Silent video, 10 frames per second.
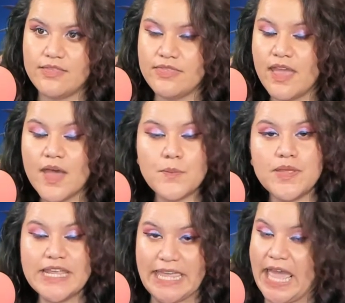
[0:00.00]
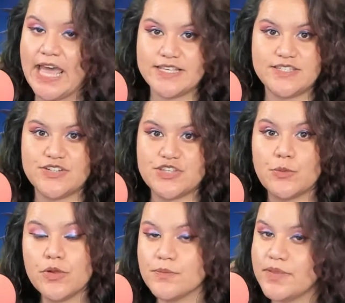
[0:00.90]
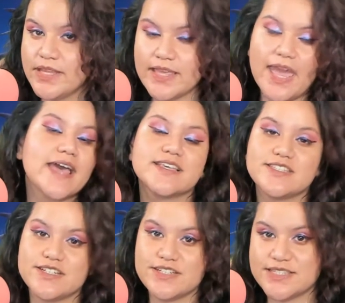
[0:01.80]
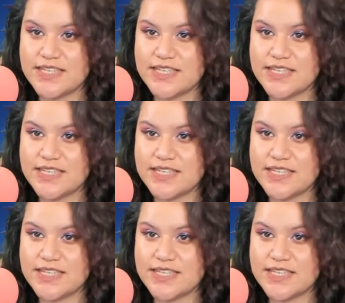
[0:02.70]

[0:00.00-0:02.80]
not many casters. There weren't many casters